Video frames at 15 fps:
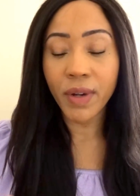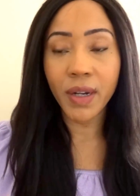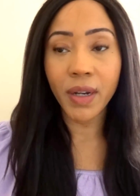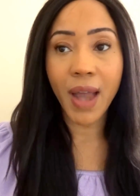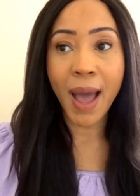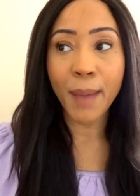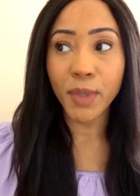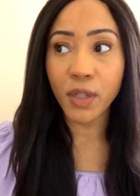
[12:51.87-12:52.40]

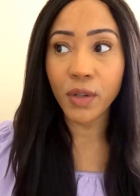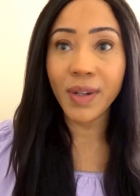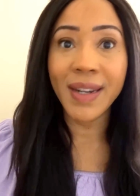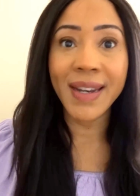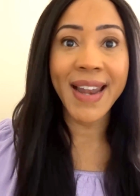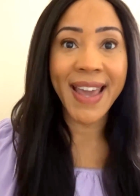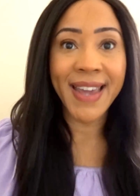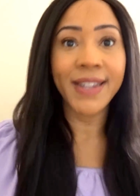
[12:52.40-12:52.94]
and absolutely
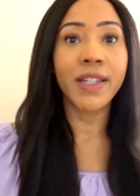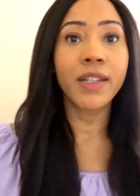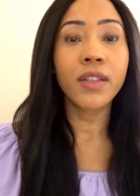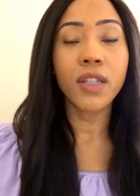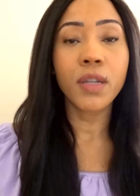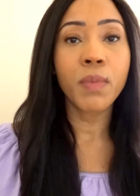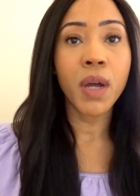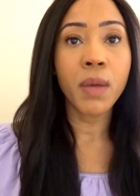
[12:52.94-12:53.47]
laid
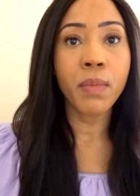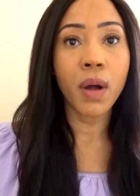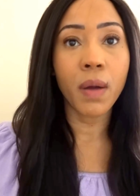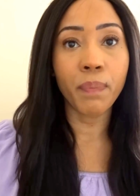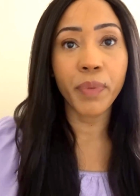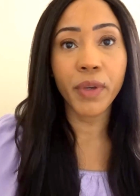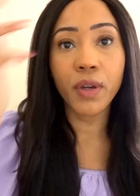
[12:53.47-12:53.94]
into my mum,